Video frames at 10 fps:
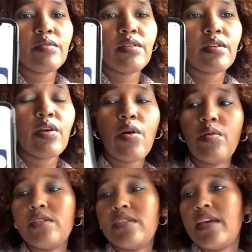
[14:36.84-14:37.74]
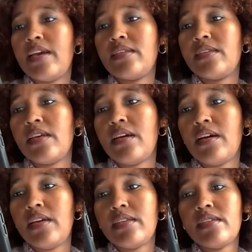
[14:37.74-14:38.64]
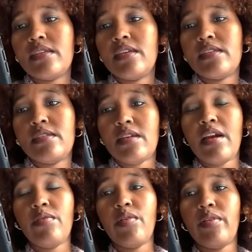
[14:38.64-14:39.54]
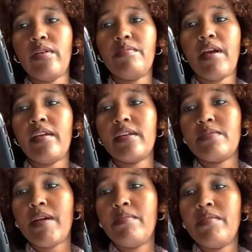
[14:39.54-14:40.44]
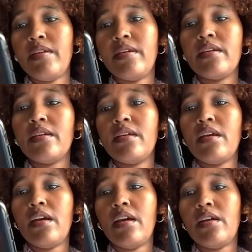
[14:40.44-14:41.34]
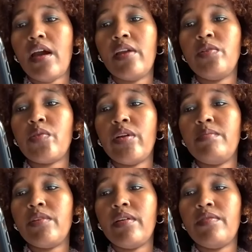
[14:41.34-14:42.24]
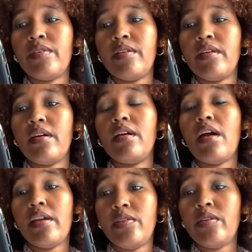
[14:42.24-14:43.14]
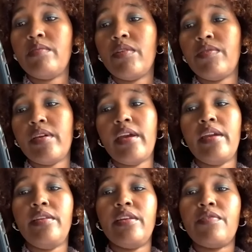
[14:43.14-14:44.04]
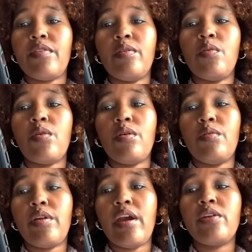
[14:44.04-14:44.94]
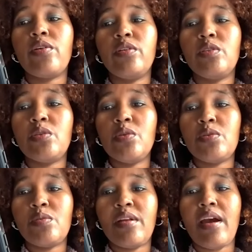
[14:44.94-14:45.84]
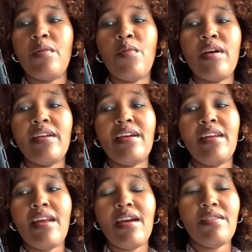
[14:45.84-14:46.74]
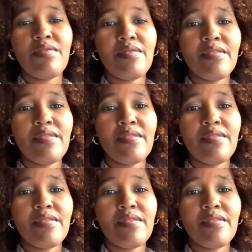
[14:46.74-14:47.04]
the code says, I wrote it it's by me. I dream of a different world where I could choose what I wanted in life.